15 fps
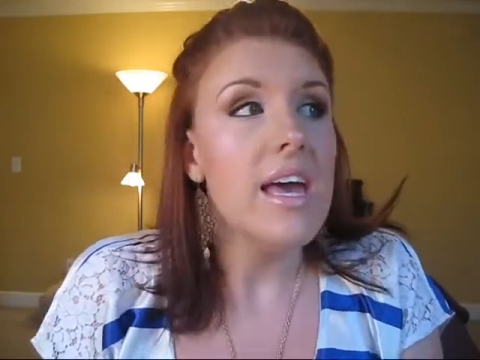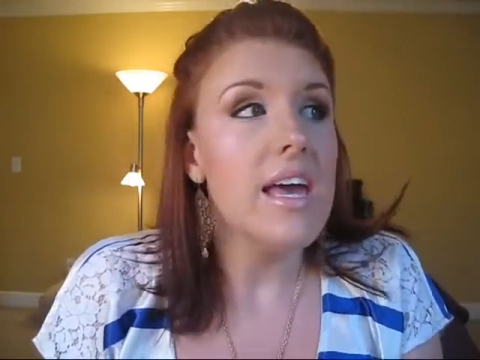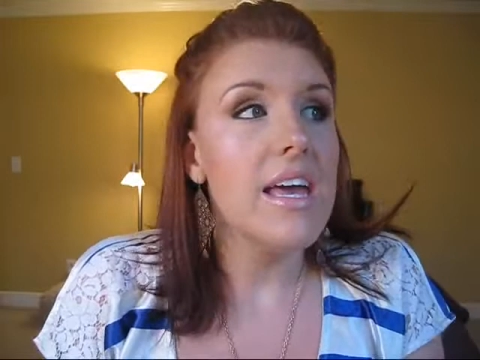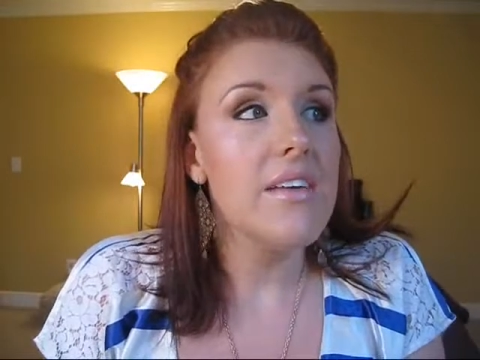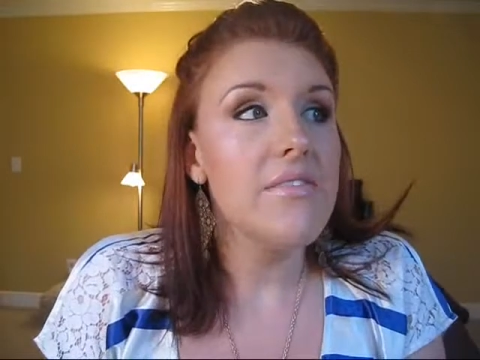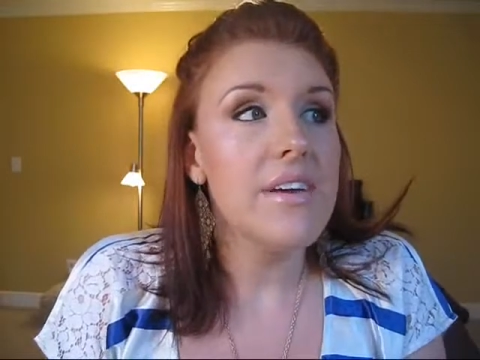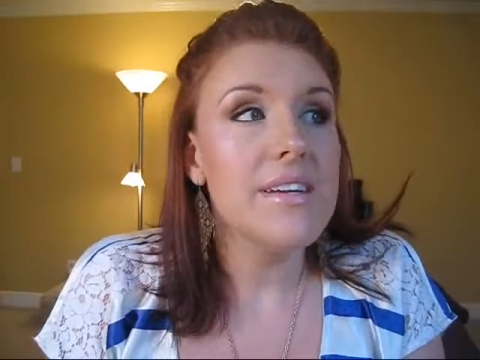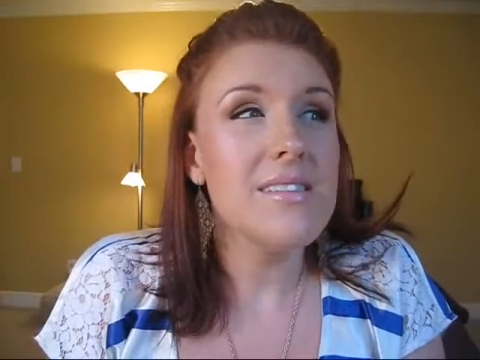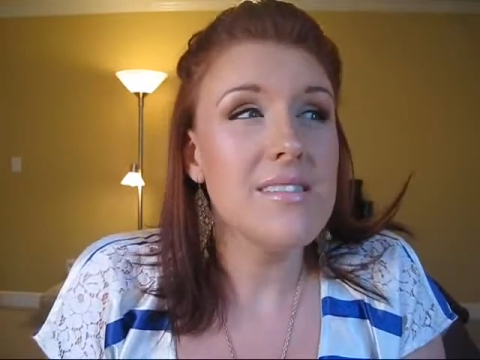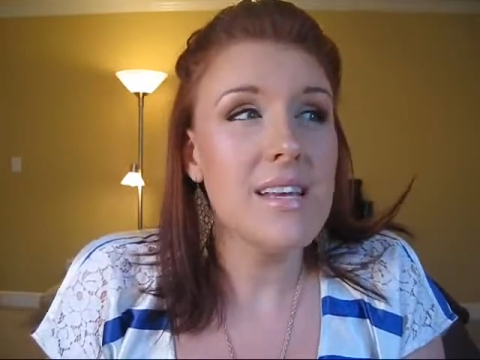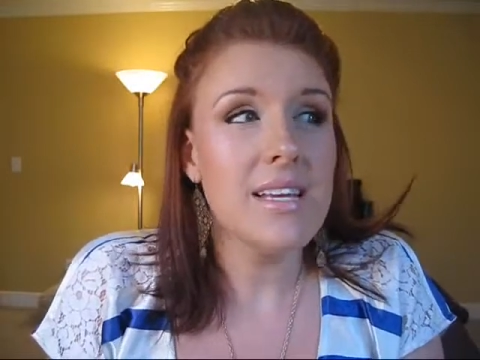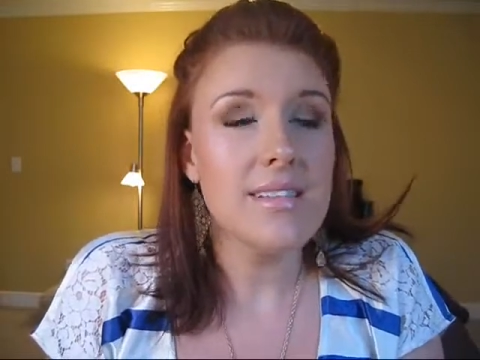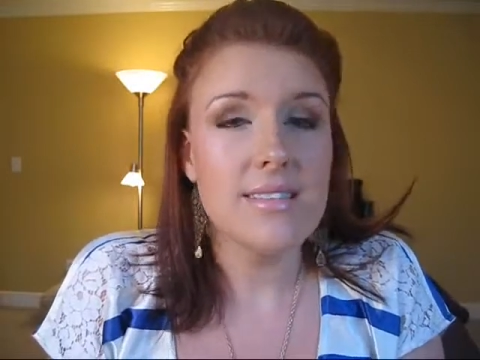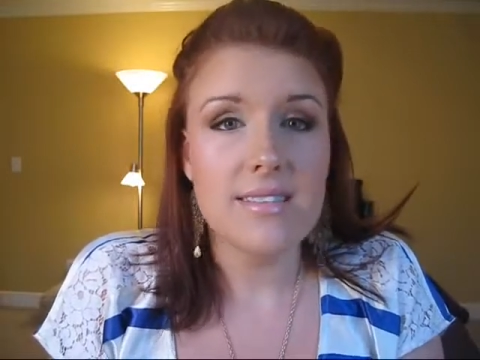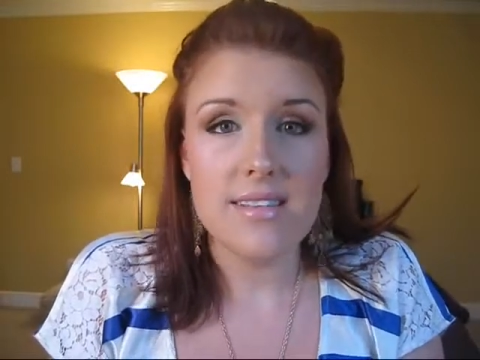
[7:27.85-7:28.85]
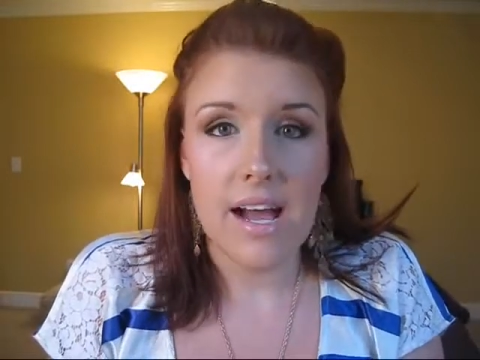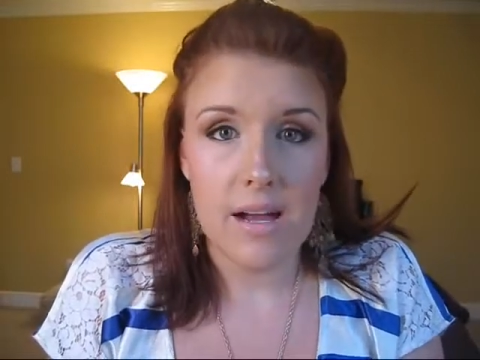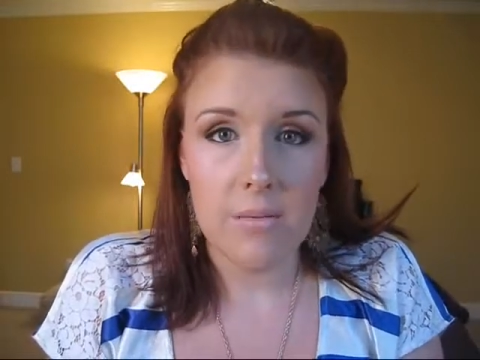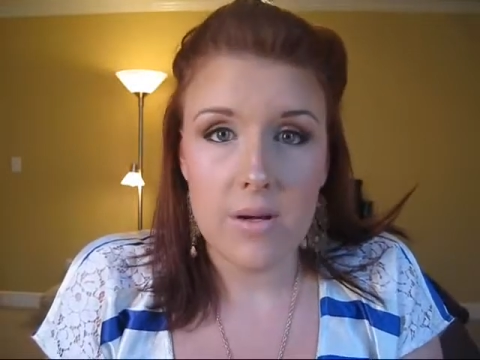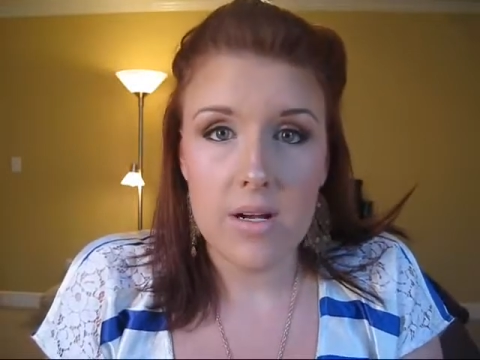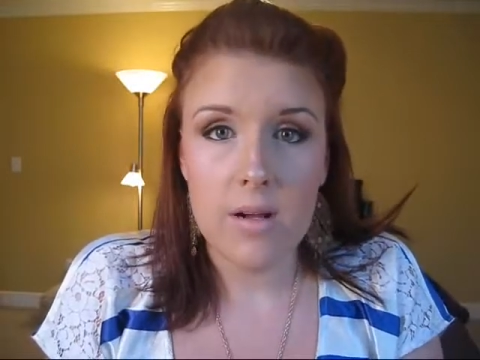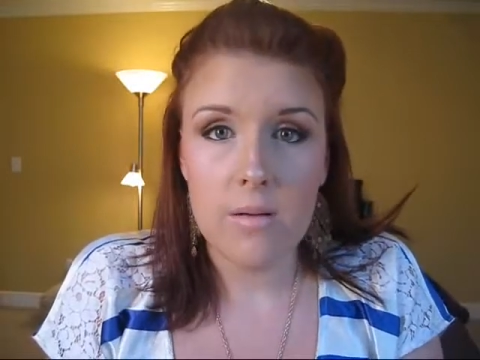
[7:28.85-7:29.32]
If it's like
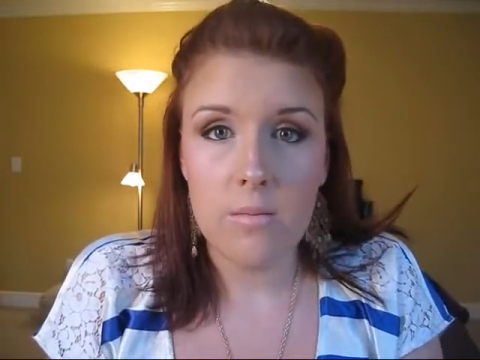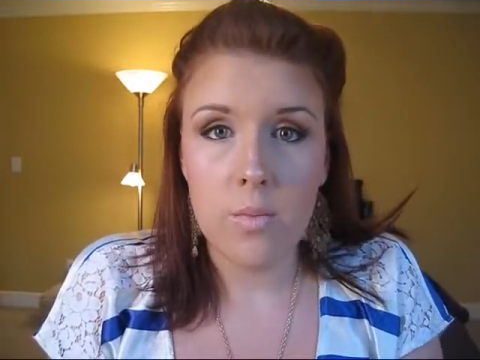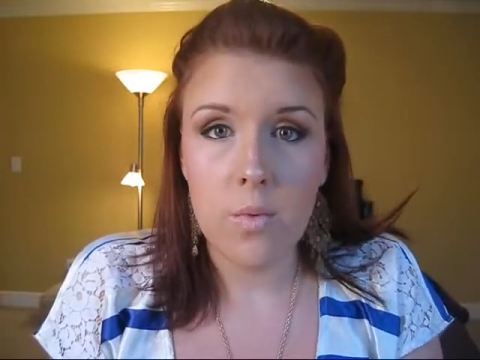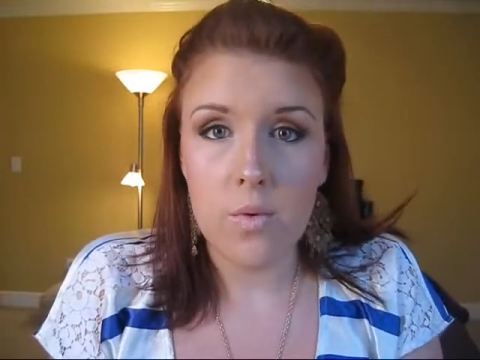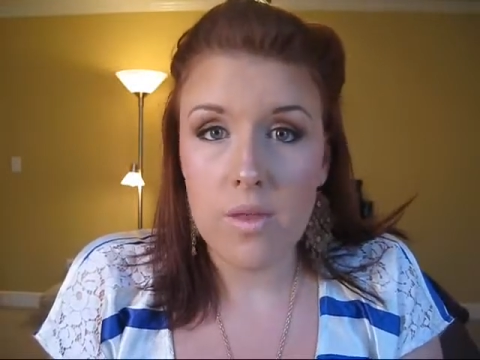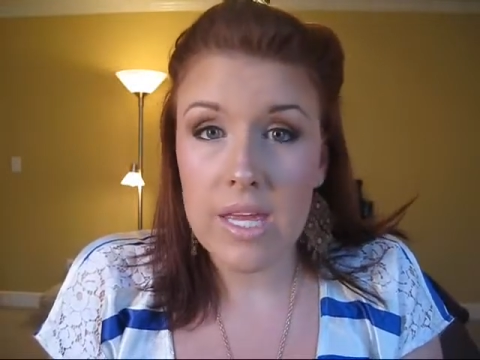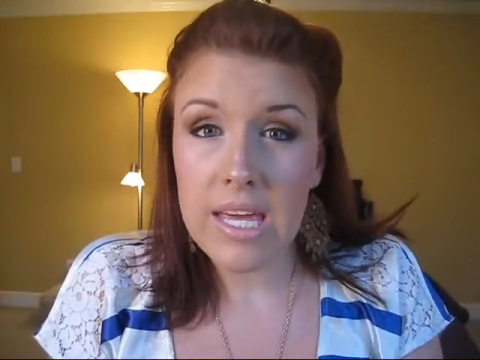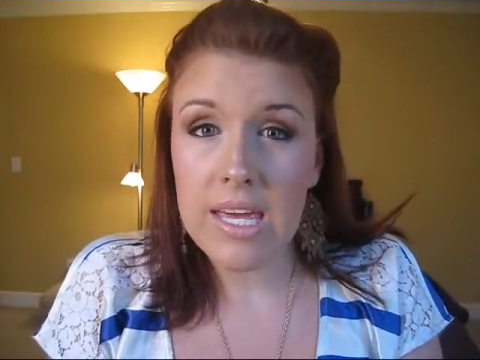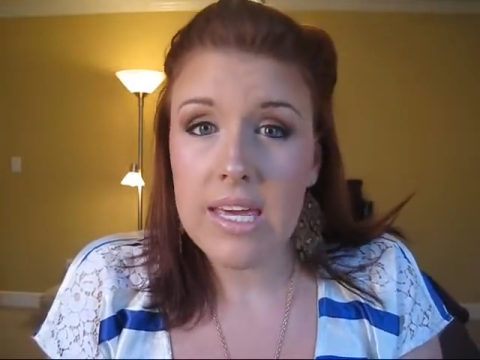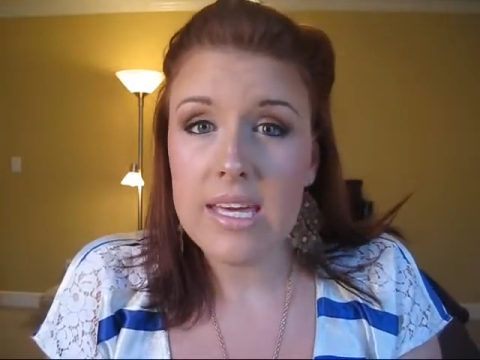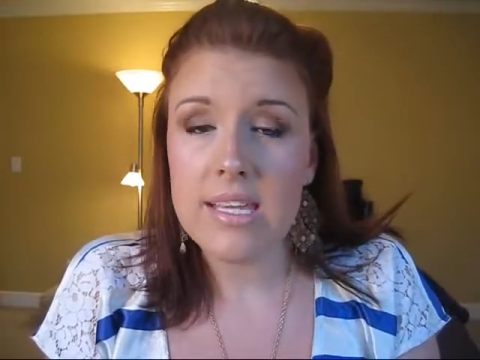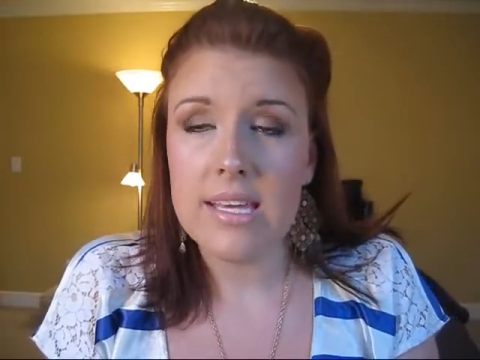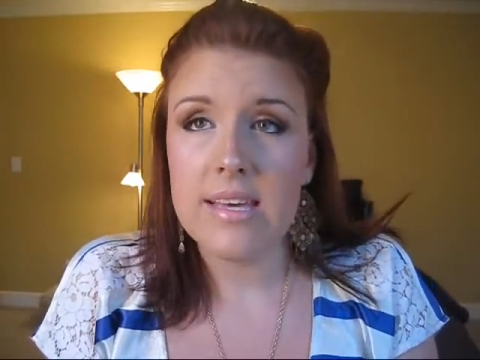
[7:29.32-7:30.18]
cyber bullying,